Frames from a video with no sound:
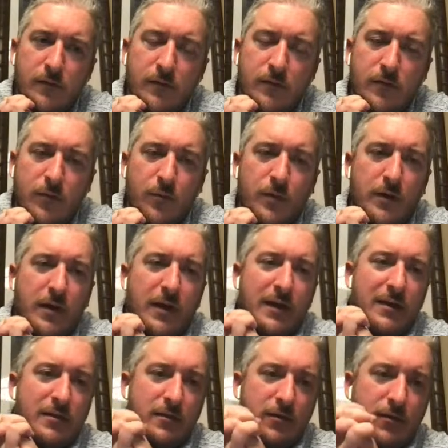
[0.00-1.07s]
And the one at
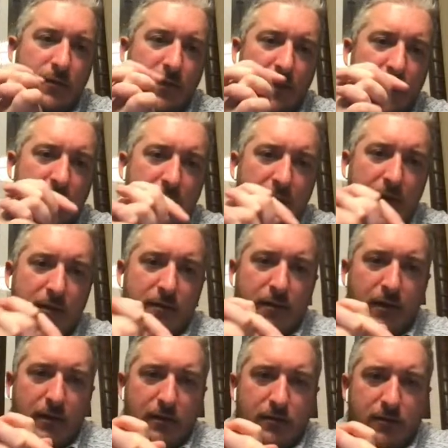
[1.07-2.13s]

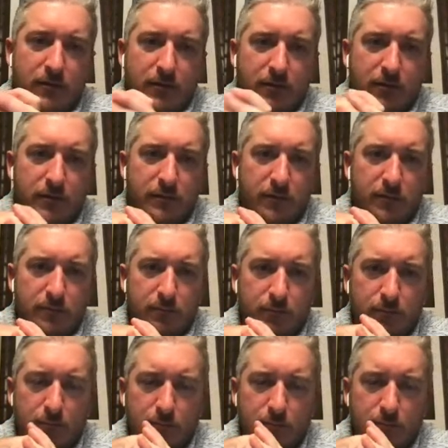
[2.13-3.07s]
8:30 your time?